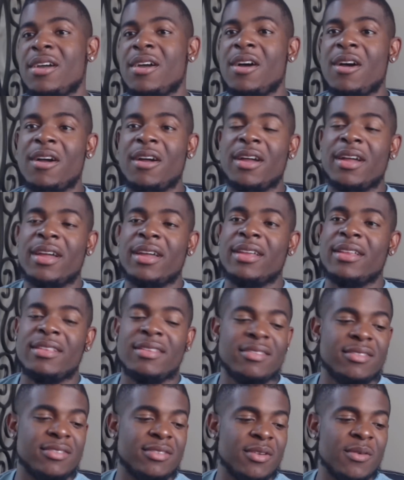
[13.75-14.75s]

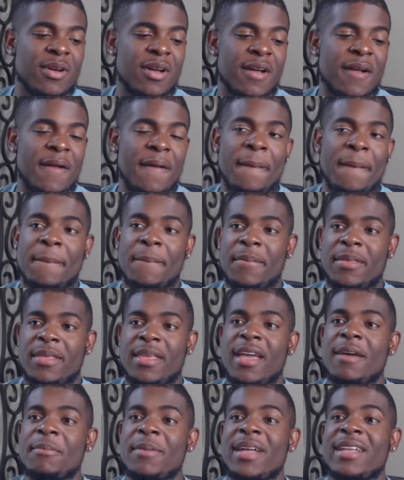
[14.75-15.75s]
Alright, so uh,
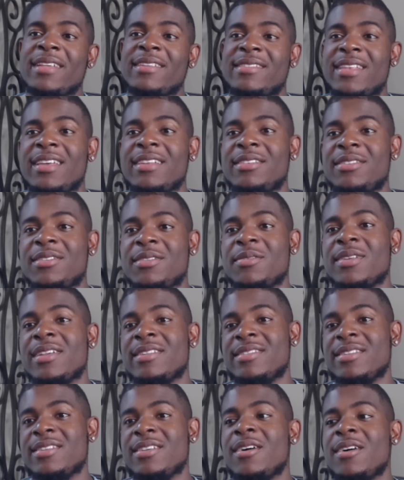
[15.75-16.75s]
yeah, man, stay tuned. I'll
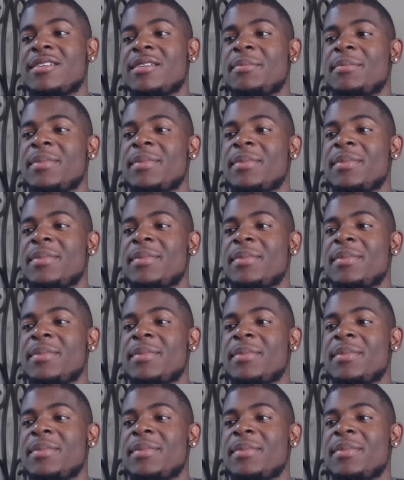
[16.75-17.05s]
see y'all in a